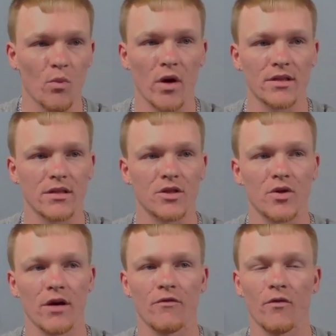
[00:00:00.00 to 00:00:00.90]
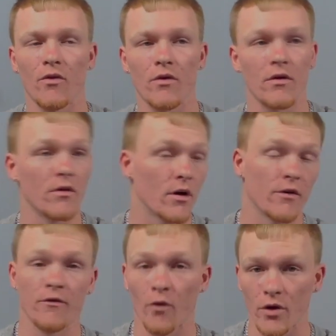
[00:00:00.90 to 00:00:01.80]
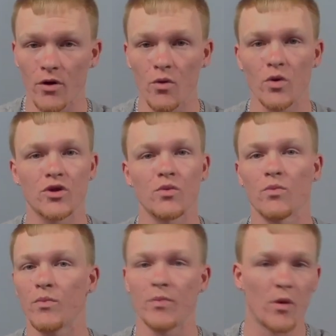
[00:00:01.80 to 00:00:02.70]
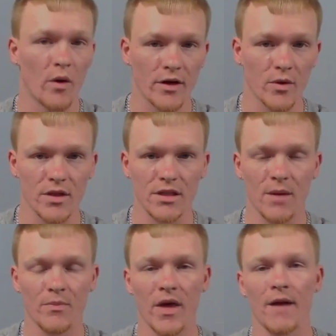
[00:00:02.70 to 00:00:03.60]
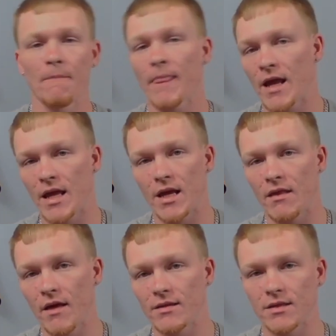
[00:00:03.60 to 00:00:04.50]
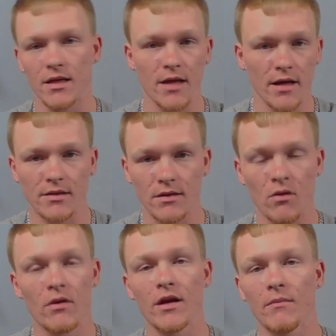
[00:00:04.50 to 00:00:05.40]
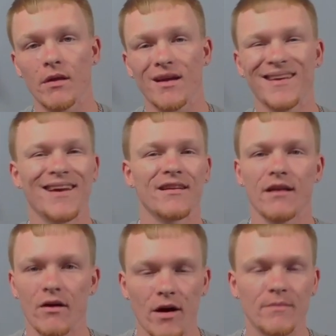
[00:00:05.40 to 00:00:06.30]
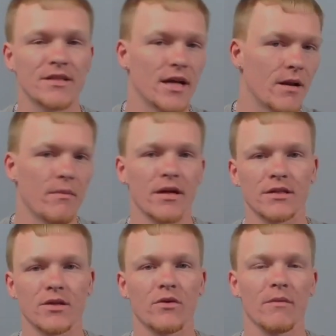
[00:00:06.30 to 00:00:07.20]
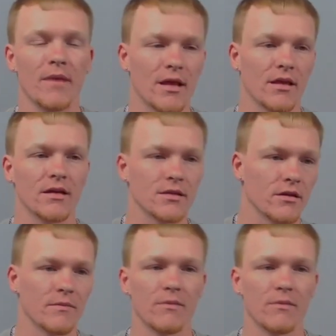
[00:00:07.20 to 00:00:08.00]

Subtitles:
wants to trade for you. Would you be willing to accept that? He can then say yes, or he can be like, yeah, no, I'm staying in Minnesota and make things a little bit